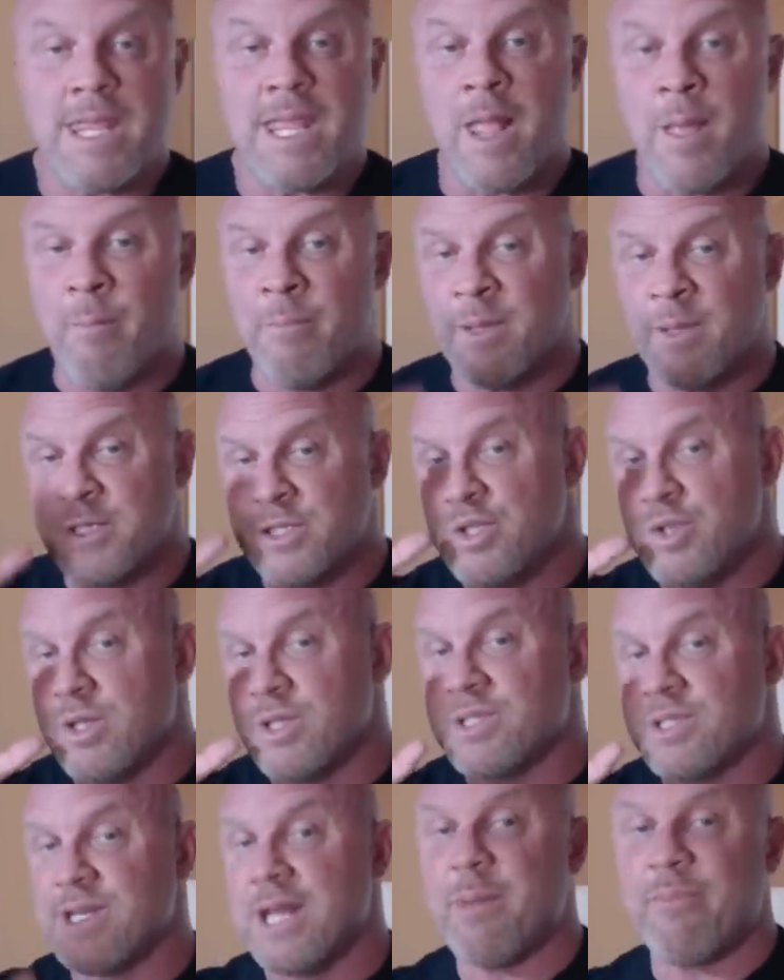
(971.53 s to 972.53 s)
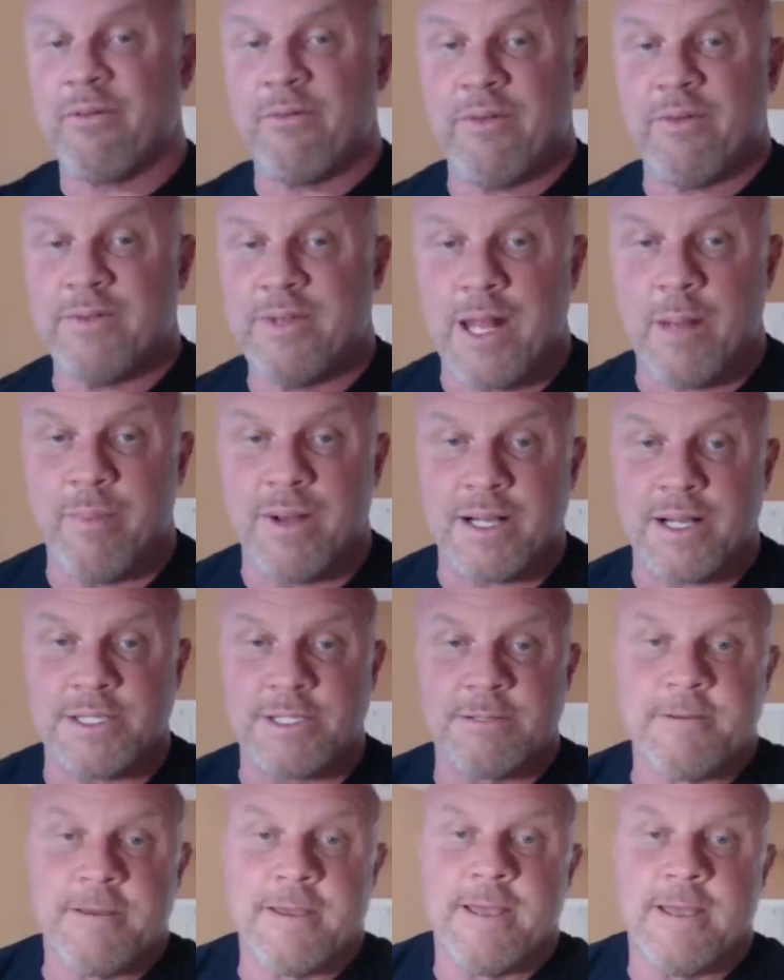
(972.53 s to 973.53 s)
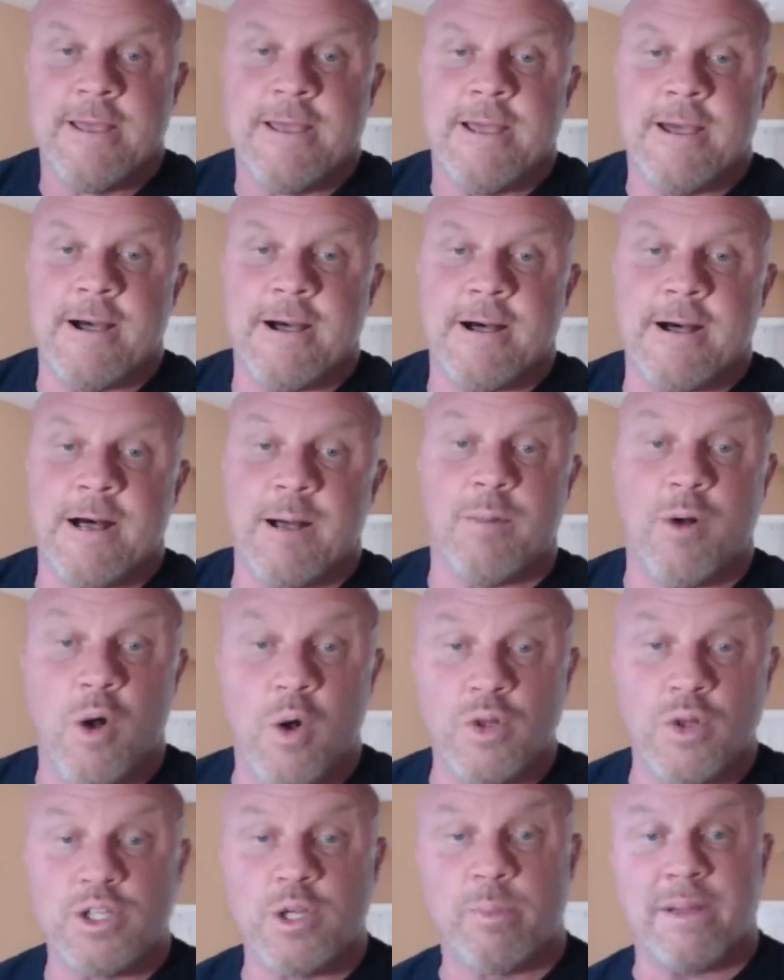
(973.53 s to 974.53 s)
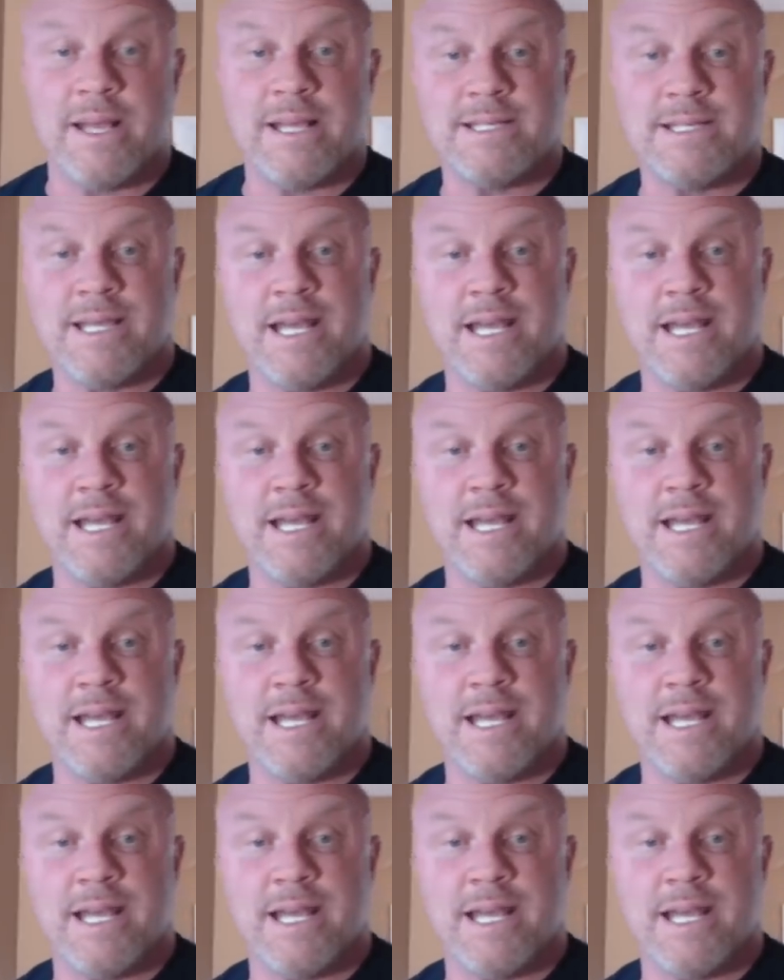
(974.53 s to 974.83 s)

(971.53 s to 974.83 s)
But you can sign up for $59, hold your place.